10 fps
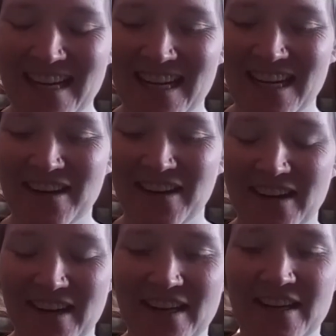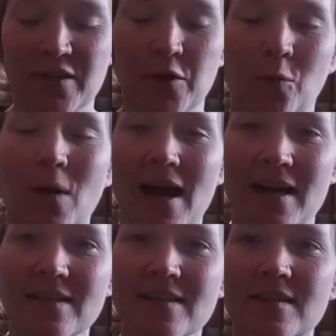Here in the
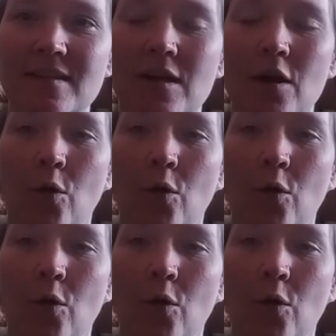West,